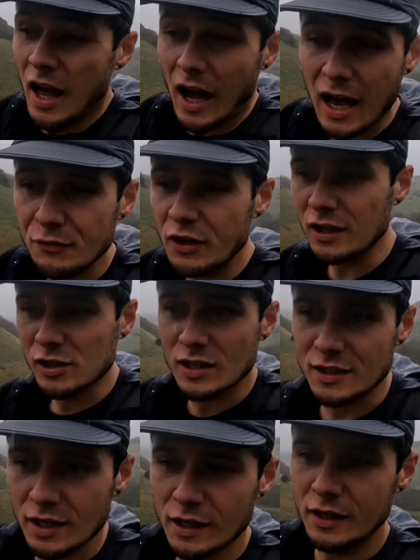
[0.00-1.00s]
I haven't actually
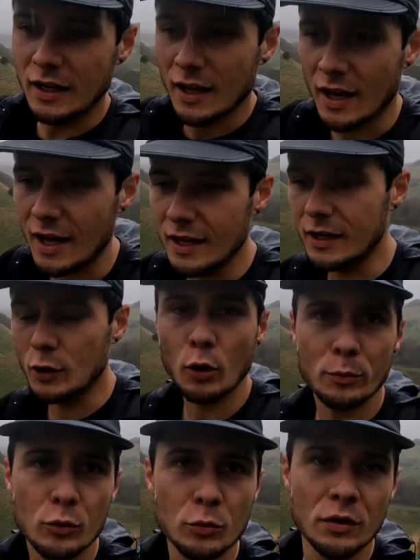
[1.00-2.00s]
done a
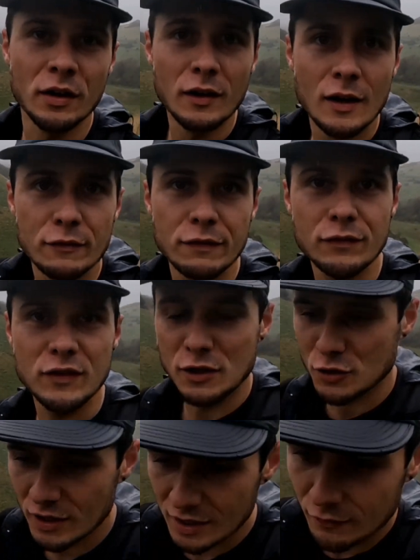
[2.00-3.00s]
Copthorne 50
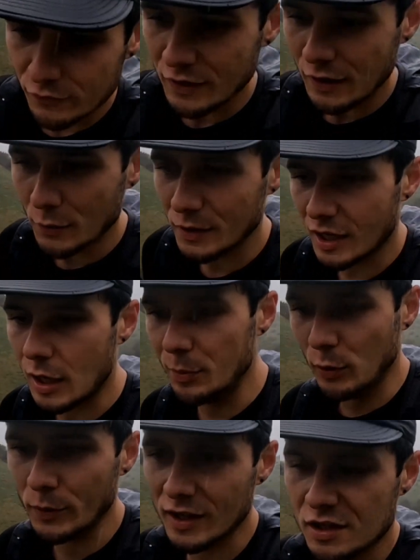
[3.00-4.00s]
training video in a
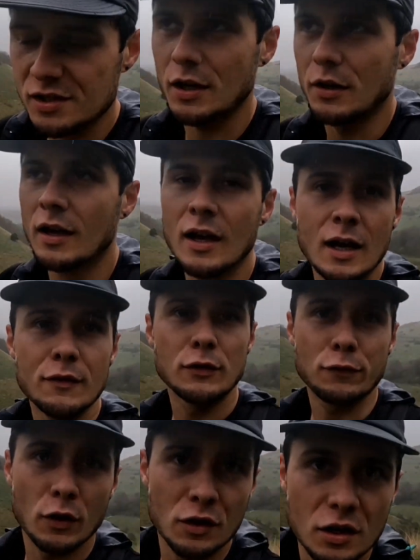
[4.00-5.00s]
couple of weeks, so if you
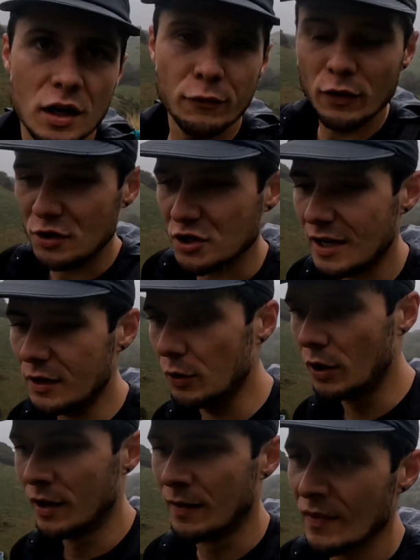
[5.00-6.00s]
follow the
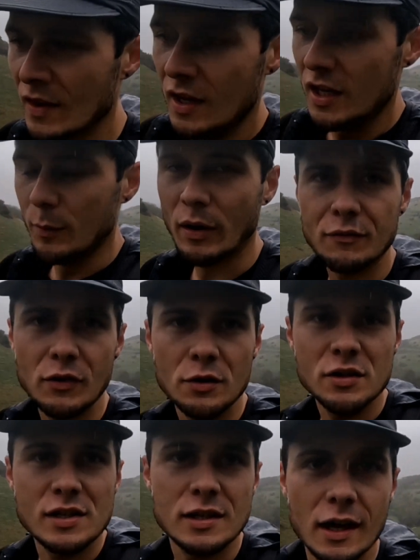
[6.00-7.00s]
channel, you might have
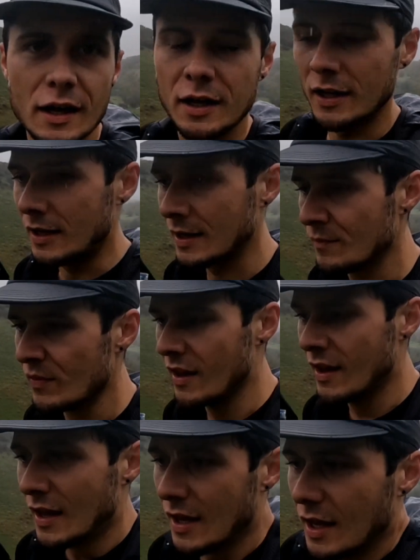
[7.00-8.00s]
noticed that
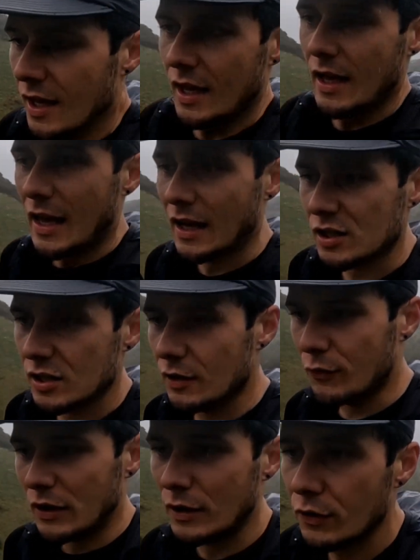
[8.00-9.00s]
actually
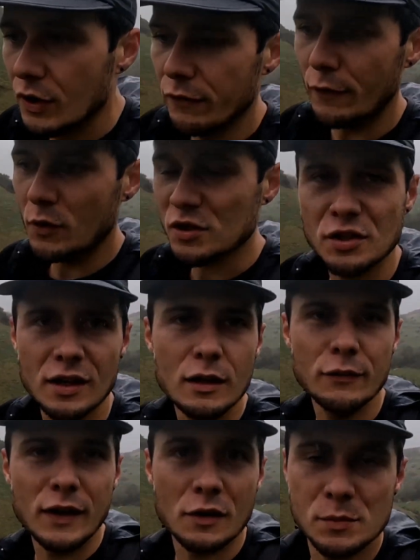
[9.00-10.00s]
I've kind of focused on
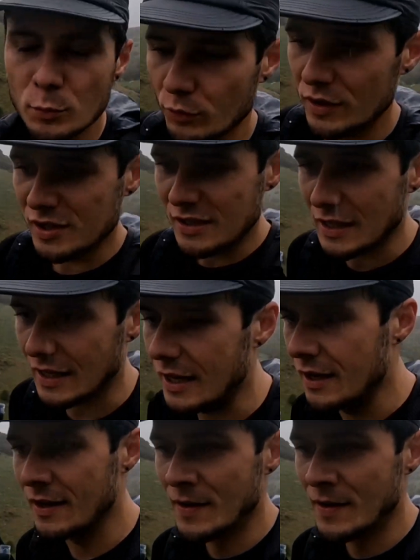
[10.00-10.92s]
other videos more recently.